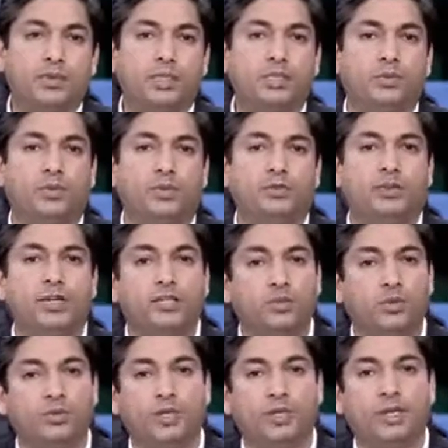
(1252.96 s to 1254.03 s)
which we face,
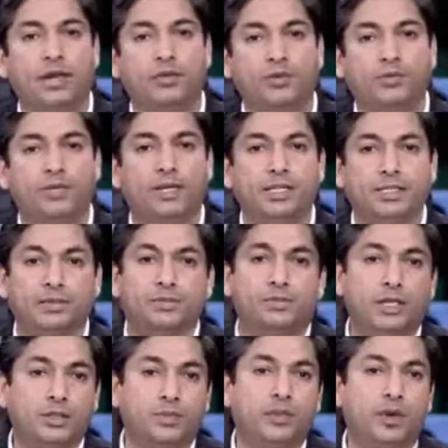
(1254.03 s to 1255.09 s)
so we never face
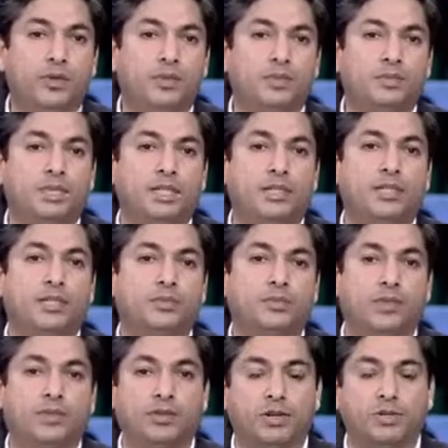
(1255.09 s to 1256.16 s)
much problems in terms
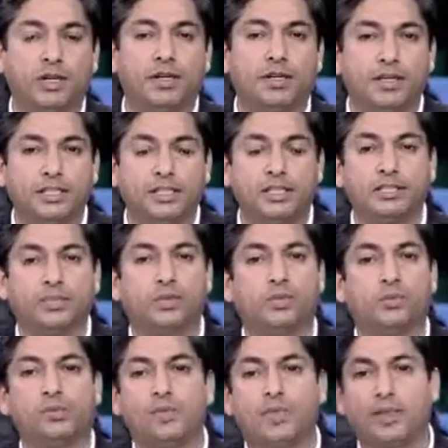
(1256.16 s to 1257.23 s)
of double deduction.
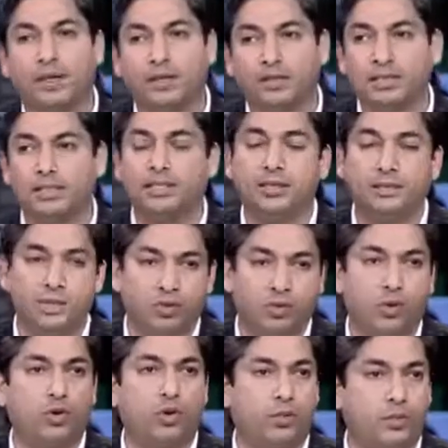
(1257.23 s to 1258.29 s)
So the system is
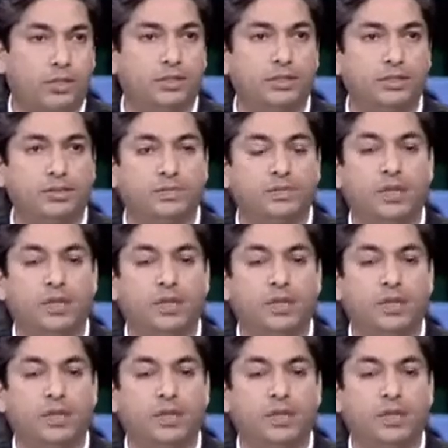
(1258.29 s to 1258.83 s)
so robust